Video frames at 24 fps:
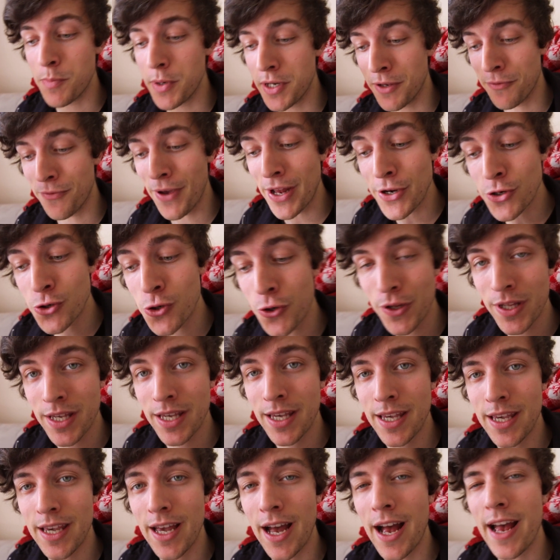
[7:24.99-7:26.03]
but
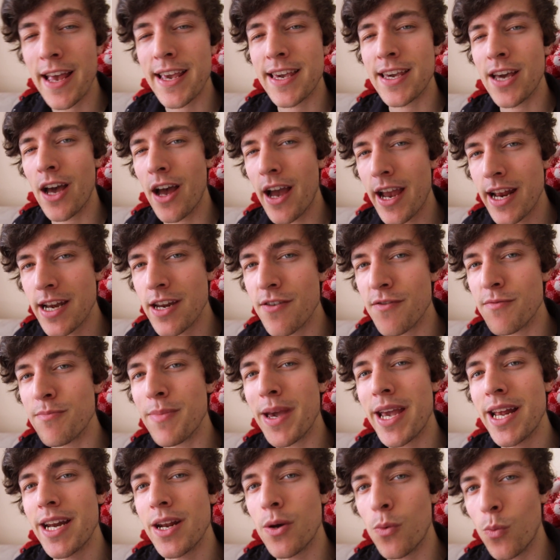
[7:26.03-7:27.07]
eventually I kind of
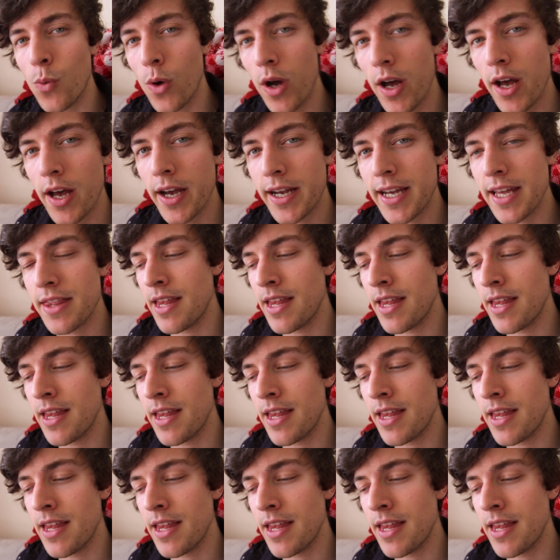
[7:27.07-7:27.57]
made it work,